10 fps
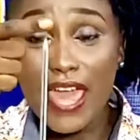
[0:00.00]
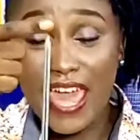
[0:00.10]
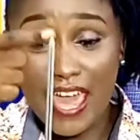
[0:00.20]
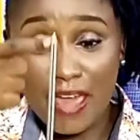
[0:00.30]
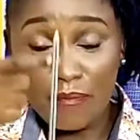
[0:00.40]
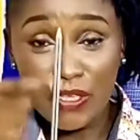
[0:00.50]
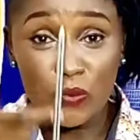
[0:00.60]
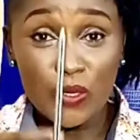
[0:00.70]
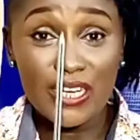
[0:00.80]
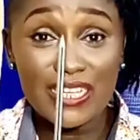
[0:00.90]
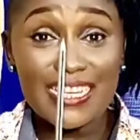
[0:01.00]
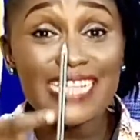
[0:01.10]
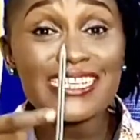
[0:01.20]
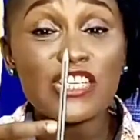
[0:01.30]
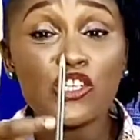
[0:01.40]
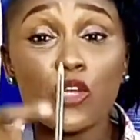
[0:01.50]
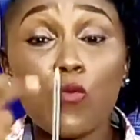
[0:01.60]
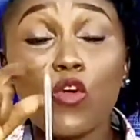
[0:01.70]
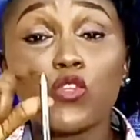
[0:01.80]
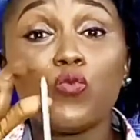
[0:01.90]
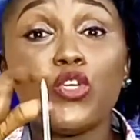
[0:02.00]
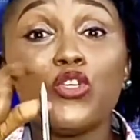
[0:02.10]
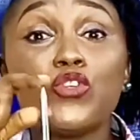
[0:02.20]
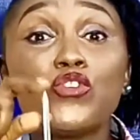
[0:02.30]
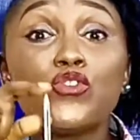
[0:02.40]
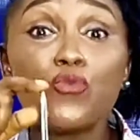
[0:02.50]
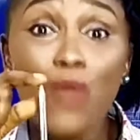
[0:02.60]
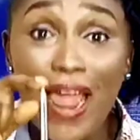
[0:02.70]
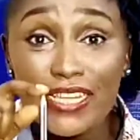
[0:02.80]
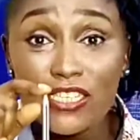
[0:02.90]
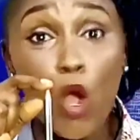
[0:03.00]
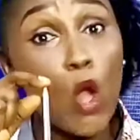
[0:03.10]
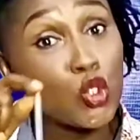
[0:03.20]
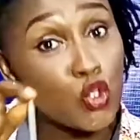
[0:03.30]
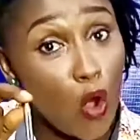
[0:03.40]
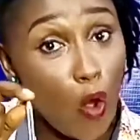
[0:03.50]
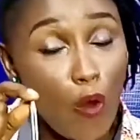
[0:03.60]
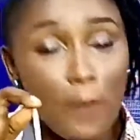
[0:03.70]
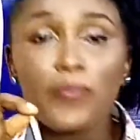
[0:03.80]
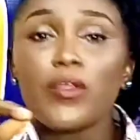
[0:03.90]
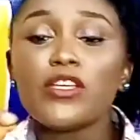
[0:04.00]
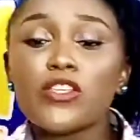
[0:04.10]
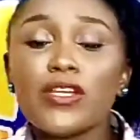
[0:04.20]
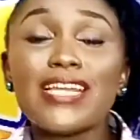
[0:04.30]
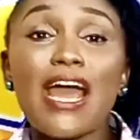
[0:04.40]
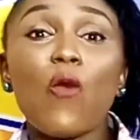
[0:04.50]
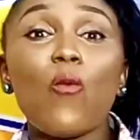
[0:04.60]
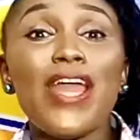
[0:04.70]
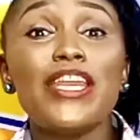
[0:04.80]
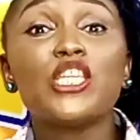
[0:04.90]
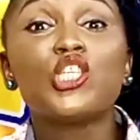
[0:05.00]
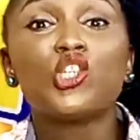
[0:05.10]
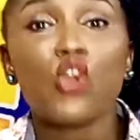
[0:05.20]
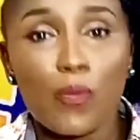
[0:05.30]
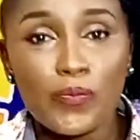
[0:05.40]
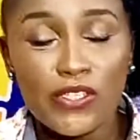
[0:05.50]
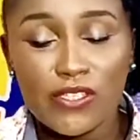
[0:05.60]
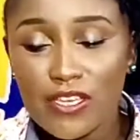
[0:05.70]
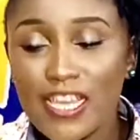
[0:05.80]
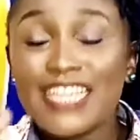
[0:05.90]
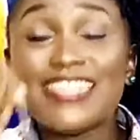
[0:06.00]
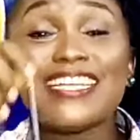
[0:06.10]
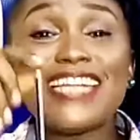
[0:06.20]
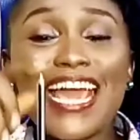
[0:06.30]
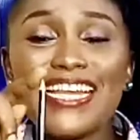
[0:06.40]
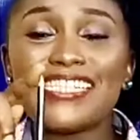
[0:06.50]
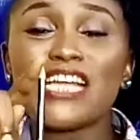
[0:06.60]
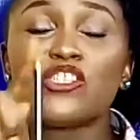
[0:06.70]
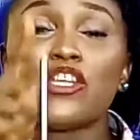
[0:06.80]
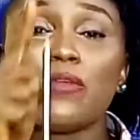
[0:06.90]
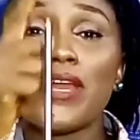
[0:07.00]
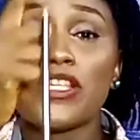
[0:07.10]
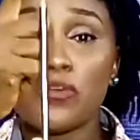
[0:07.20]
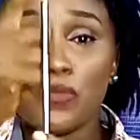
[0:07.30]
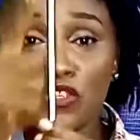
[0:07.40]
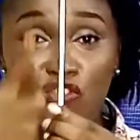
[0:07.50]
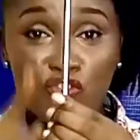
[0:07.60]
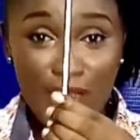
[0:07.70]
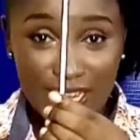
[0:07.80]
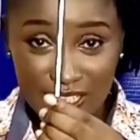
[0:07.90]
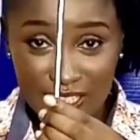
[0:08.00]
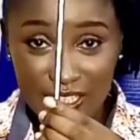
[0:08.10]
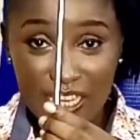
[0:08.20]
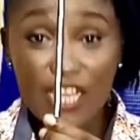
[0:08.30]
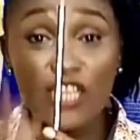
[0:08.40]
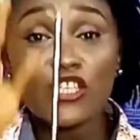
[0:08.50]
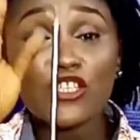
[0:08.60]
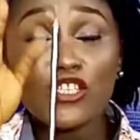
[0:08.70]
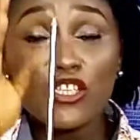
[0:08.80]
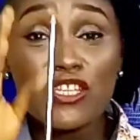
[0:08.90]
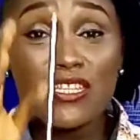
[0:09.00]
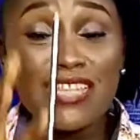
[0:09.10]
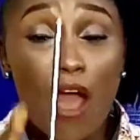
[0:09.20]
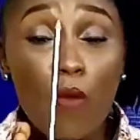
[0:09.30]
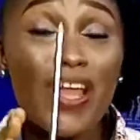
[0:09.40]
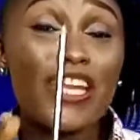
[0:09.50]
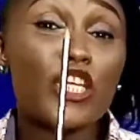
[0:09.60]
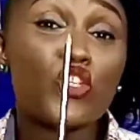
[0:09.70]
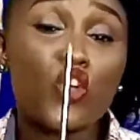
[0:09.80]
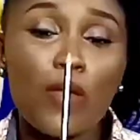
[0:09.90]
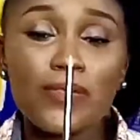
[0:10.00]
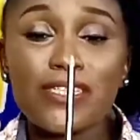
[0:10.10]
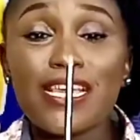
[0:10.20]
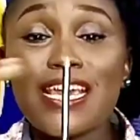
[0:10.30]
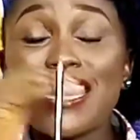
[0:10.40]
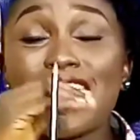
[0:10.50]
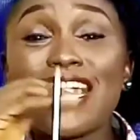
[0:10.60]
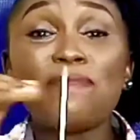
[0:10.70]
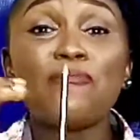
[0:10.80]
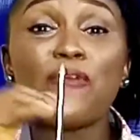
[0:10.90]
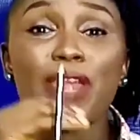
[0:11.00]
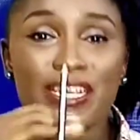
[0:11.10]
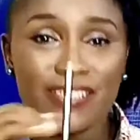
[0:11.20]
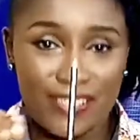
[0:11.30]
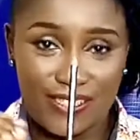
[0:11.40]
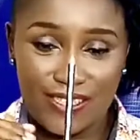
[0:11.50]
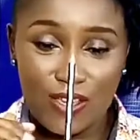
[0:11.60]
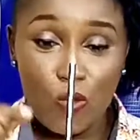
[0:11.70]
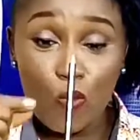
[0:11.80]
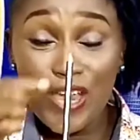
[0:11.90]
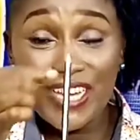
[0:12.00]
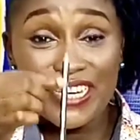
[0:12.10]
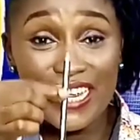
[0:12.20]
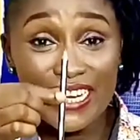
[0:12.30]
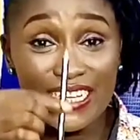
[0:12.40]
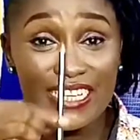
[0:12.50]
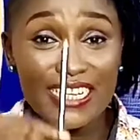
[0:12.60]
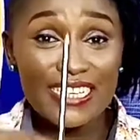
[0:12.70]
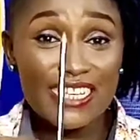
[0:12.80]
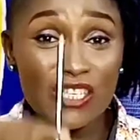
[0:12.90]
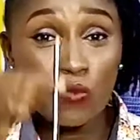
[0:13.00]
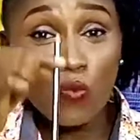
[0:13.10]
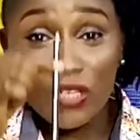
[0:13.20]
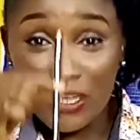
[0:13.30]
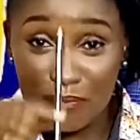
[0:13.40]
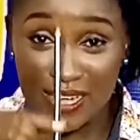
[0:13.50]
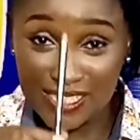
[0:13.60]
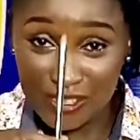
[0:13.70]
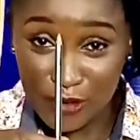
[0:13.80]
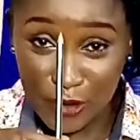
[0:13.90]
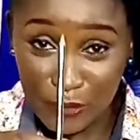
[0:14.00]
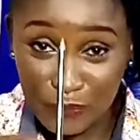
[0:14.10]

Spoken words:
in between it. That's actually what we use to write or draw. So now when it drops, the lead is actually meant to be straight. Now when it drops, it breaks within this wooden material.